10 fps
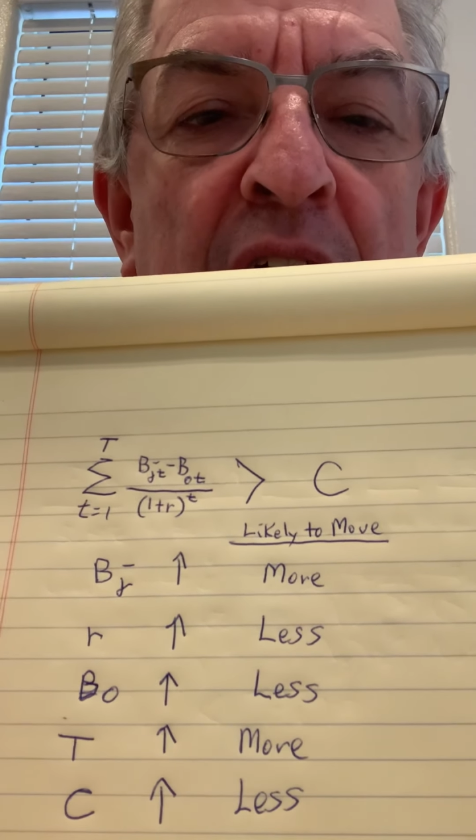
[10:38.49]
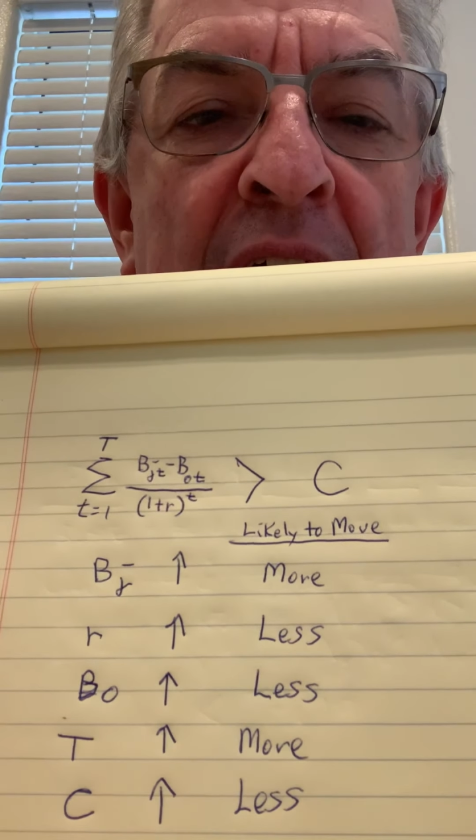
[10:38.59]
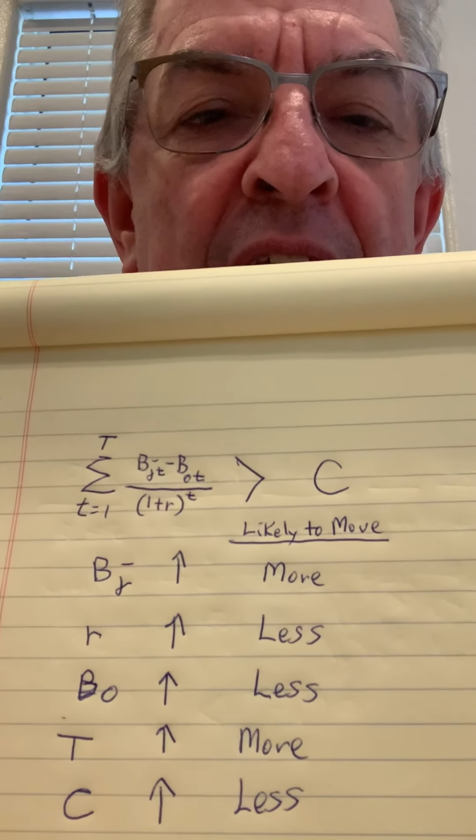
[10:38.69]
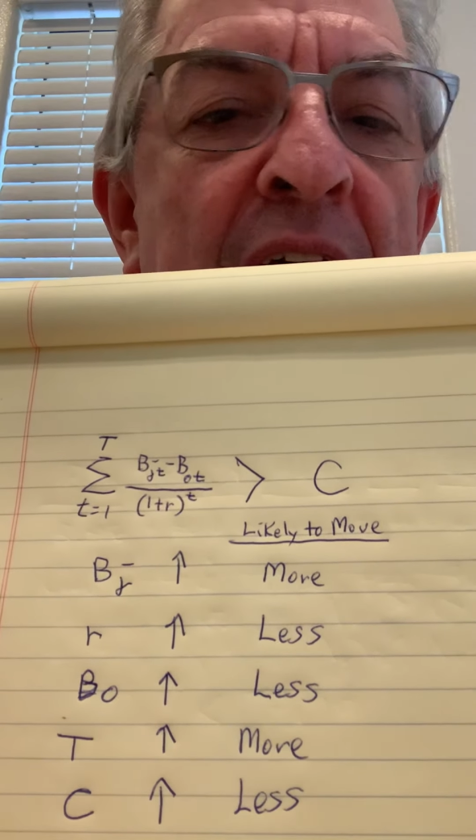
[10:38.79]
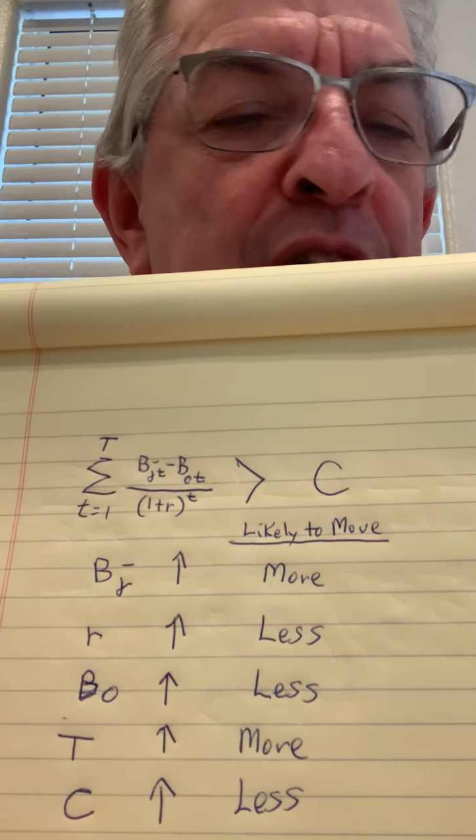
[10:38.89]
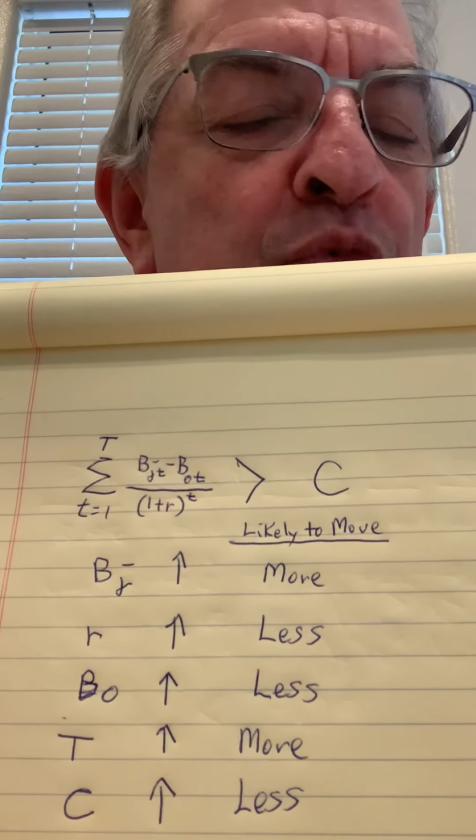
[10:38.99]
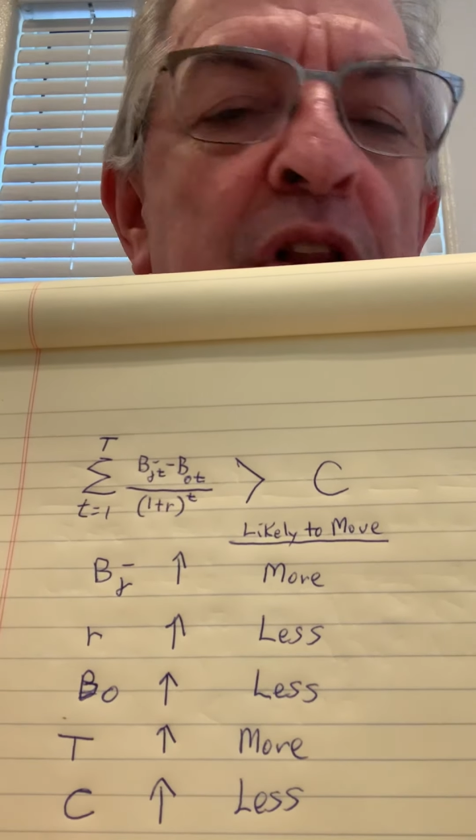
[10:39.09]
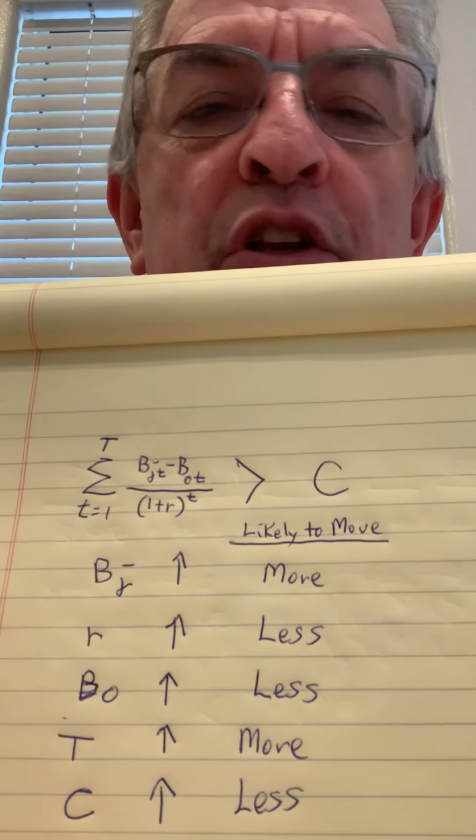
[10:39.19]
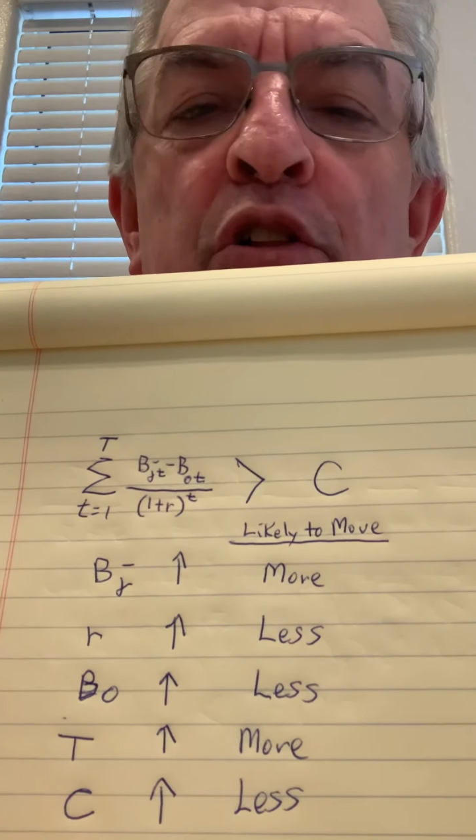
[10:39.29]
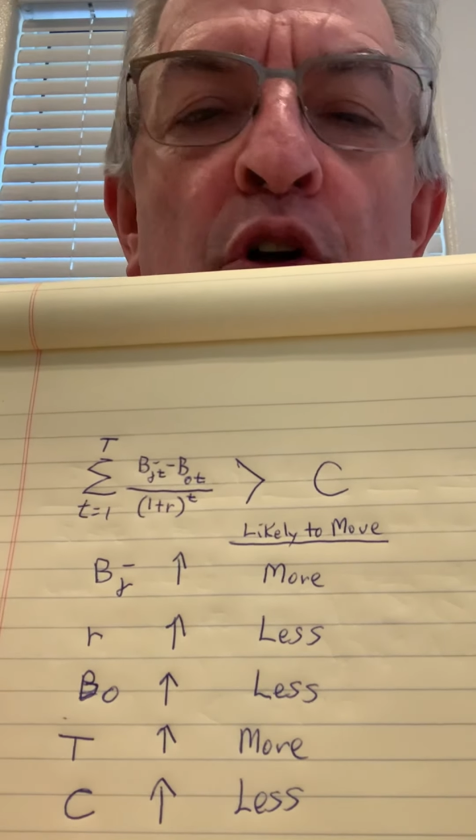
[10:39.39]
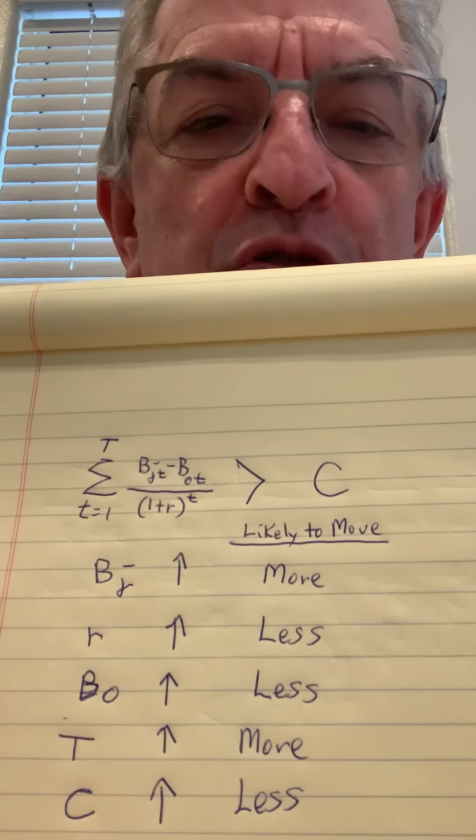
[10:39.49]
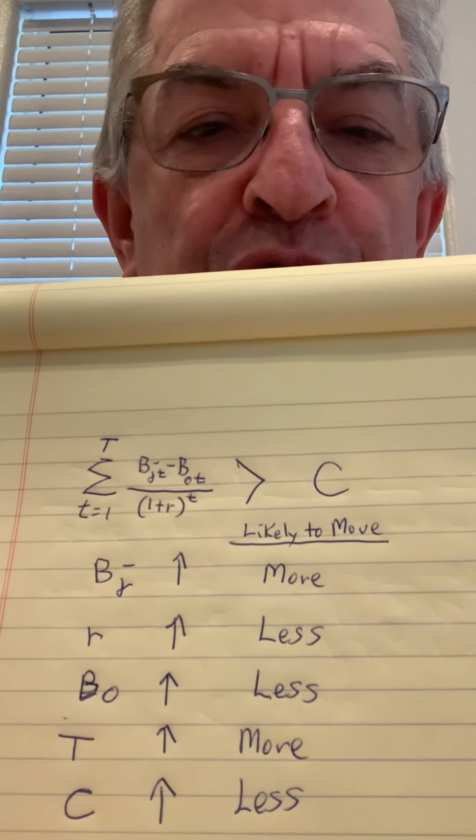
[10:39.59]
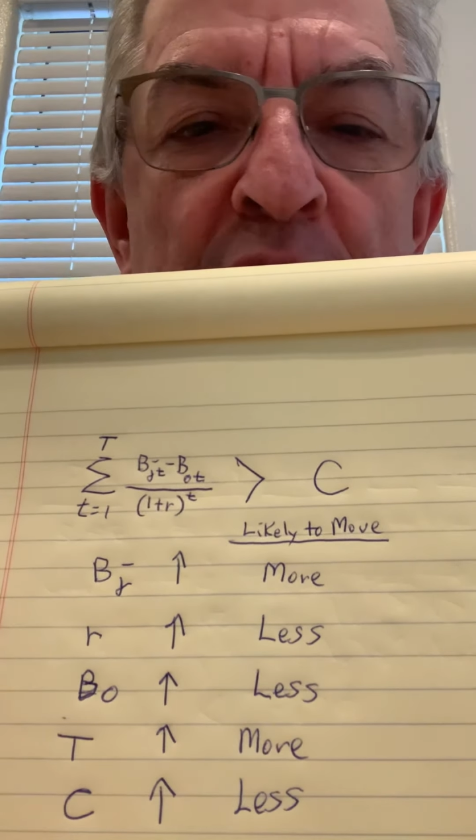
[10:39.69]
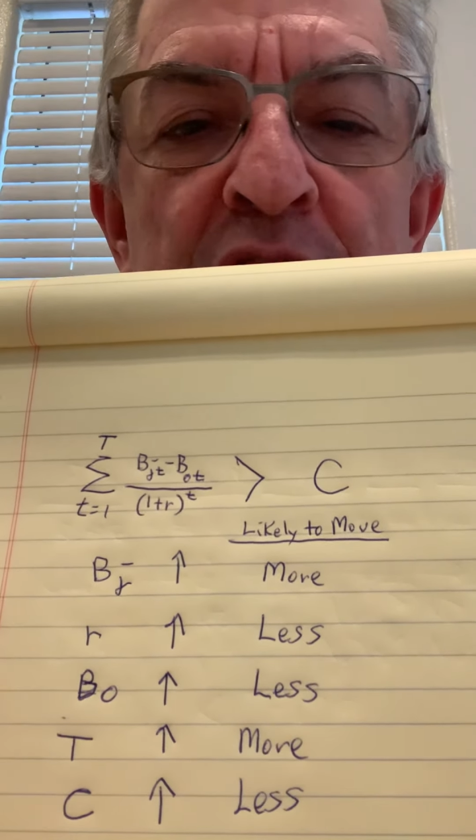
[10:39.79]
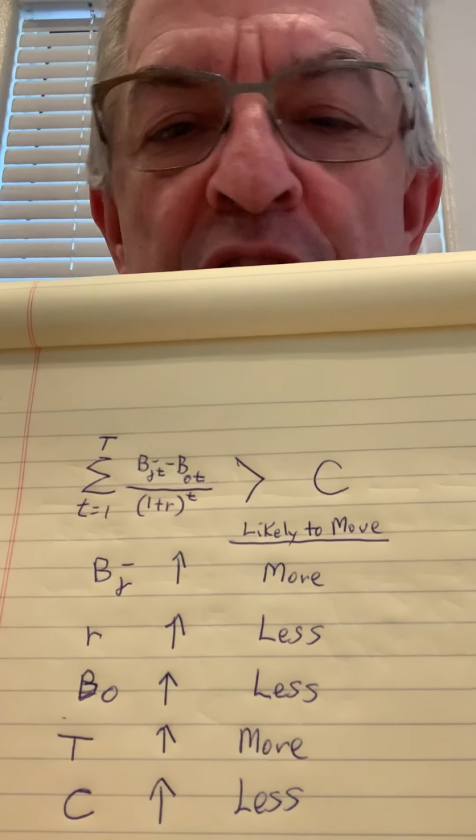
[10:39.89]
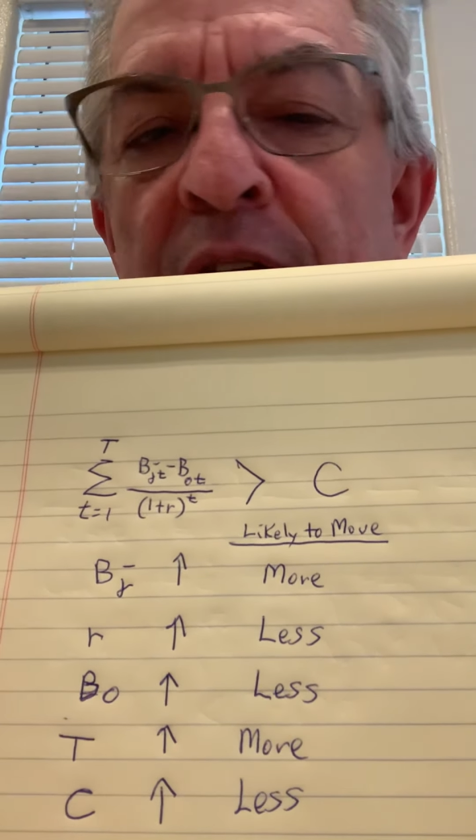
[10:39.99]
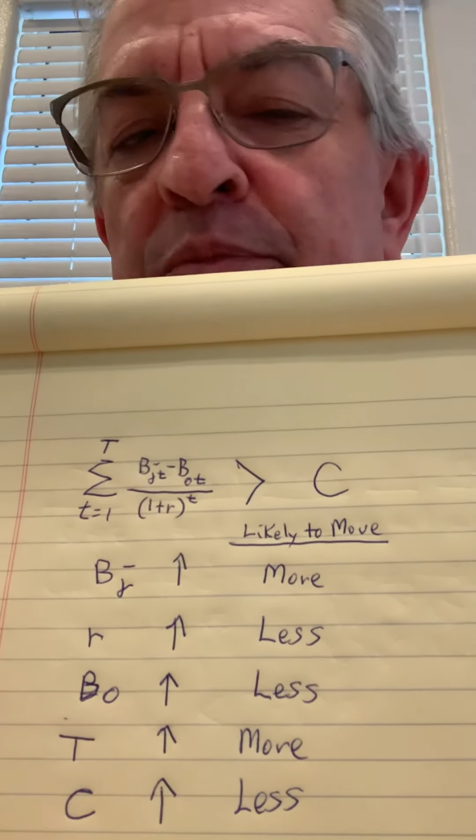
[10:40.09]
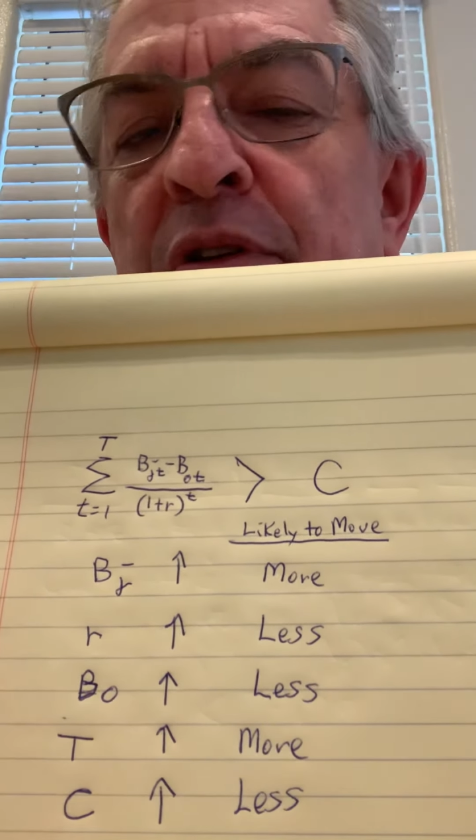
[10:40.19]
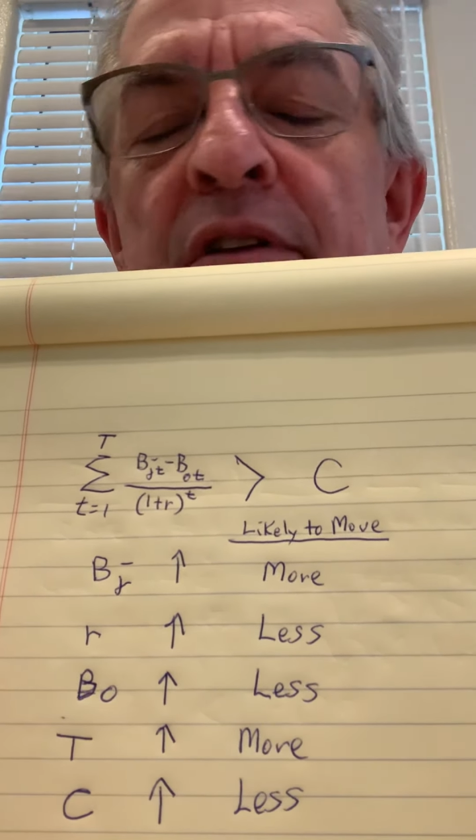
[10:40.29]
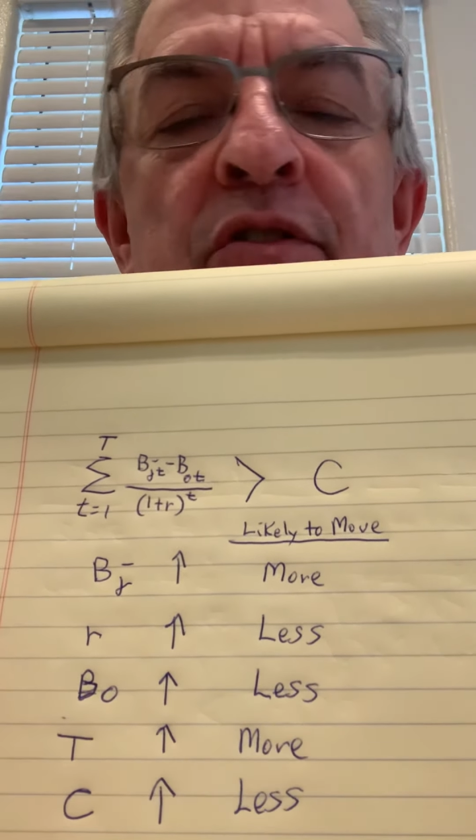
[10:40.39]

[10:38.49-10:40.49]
and had really close friendships and your